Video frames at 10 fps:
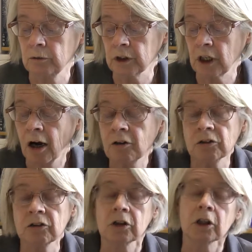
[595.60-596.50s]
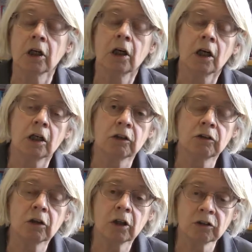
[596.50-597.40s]
currency
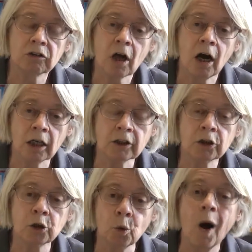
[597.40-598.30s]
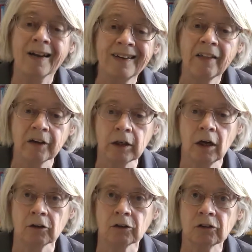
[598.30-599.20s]
is tied to another
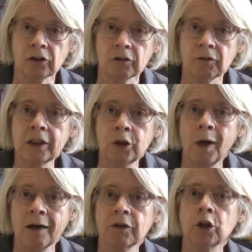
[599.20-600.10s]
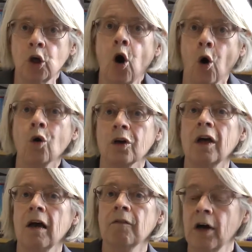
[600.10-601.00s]
currency, then you haven't got
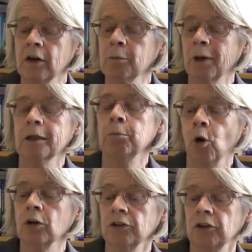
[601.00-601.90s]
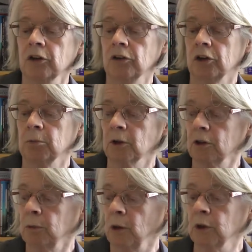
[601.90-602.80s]
very many policy instruments
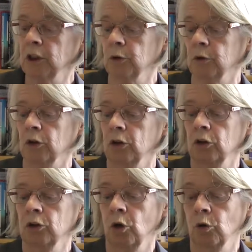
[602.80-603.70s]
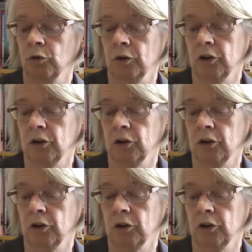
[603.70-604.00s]
by which you can control this